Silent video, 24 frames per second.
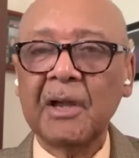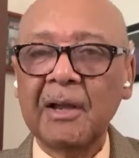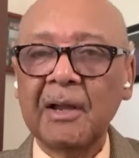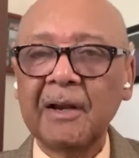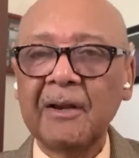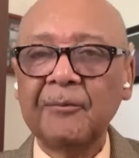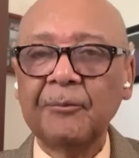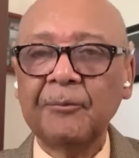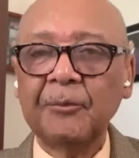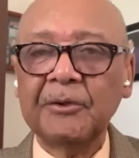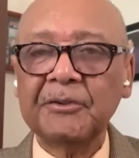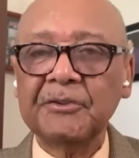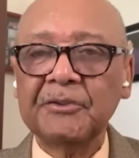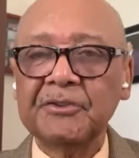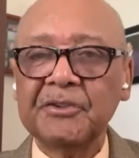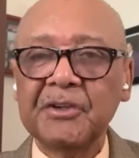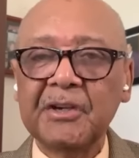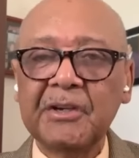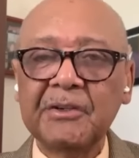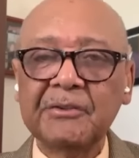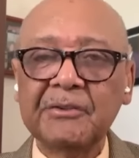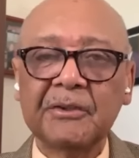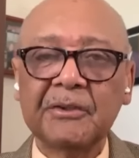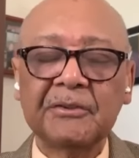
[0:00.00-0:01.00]
It's kind of
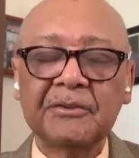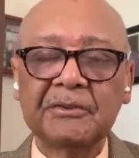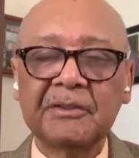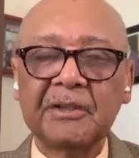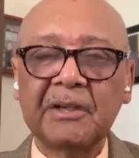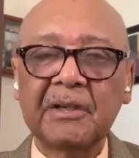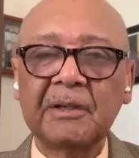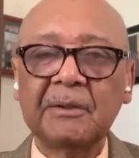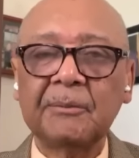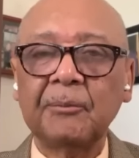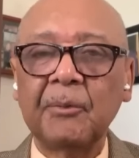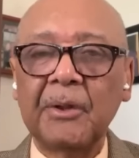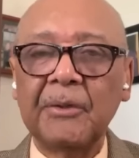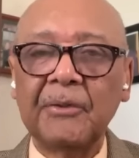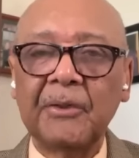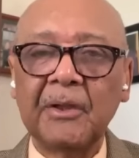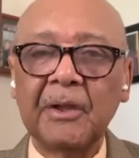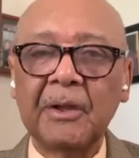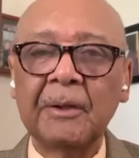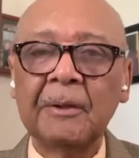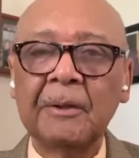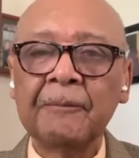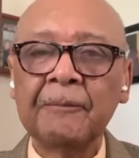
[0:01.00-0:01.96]
what Jesus did when